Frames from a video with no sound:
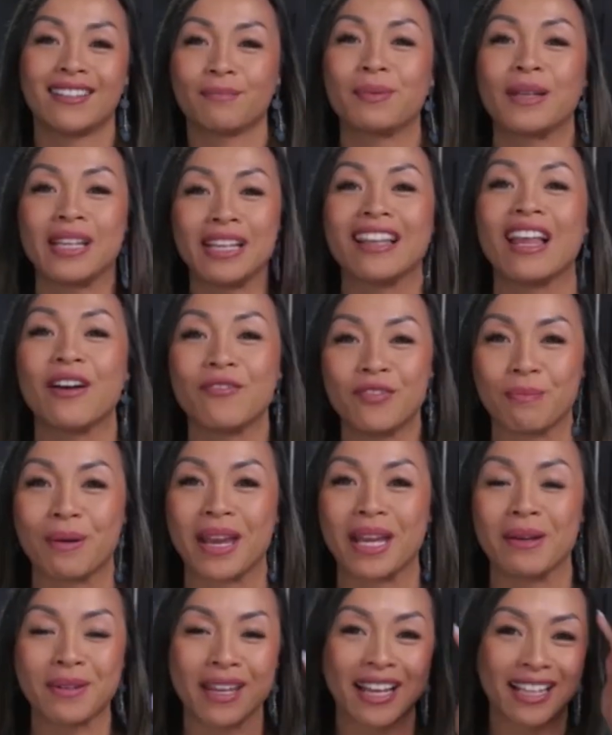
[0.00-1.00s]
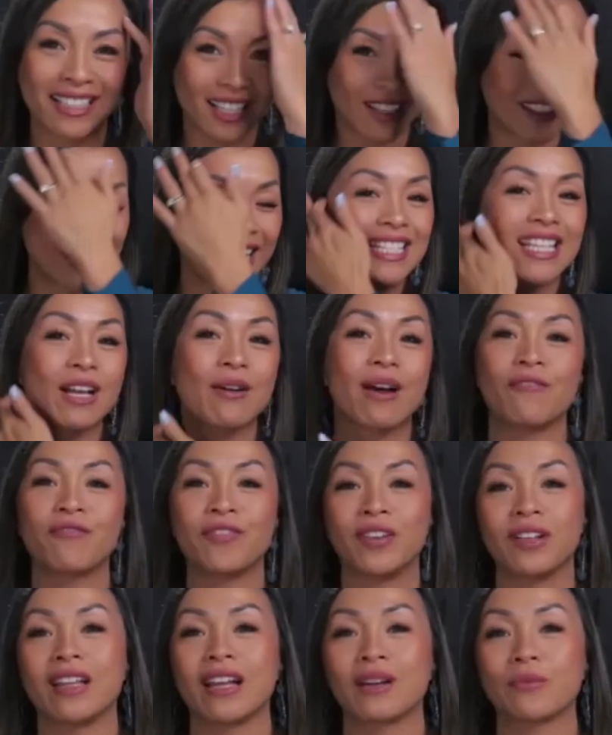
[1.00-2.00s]
but you love your baby and so that's how i
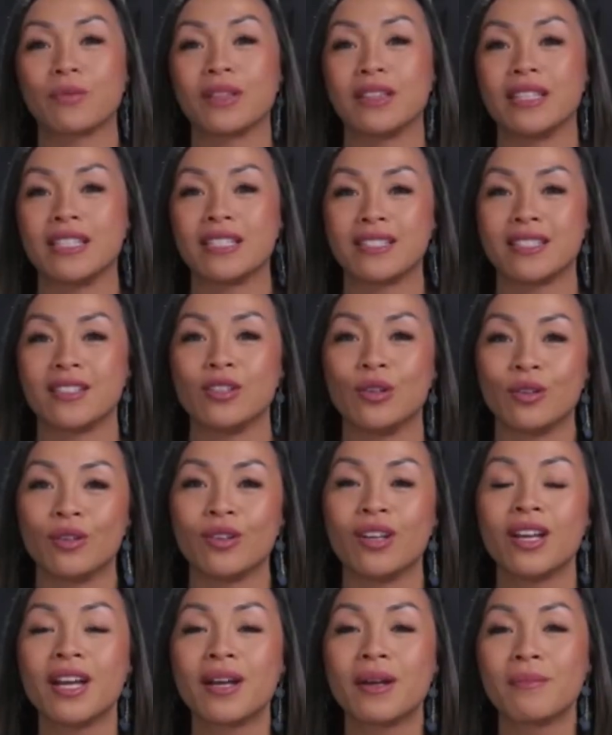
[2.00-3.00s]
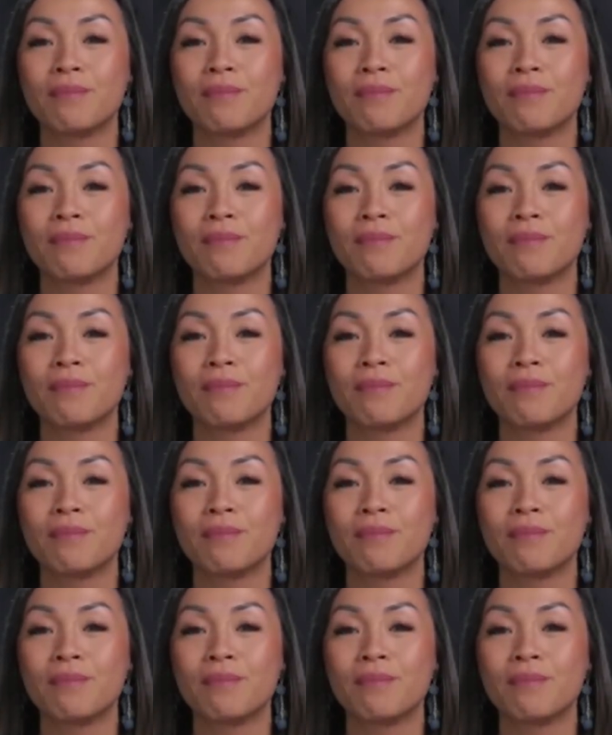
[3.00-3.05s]
feel like with this new